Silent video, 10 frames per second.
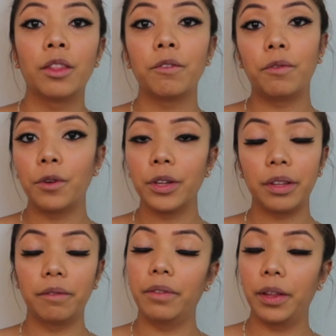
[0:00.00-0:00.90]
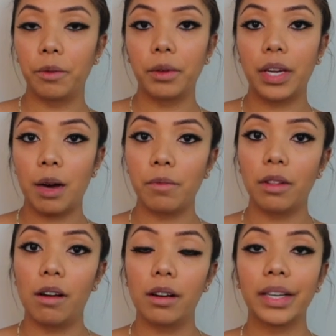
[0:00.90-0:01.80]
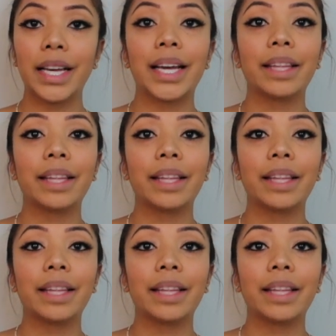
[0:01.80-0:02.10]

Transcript: the 4th and 5th week come along,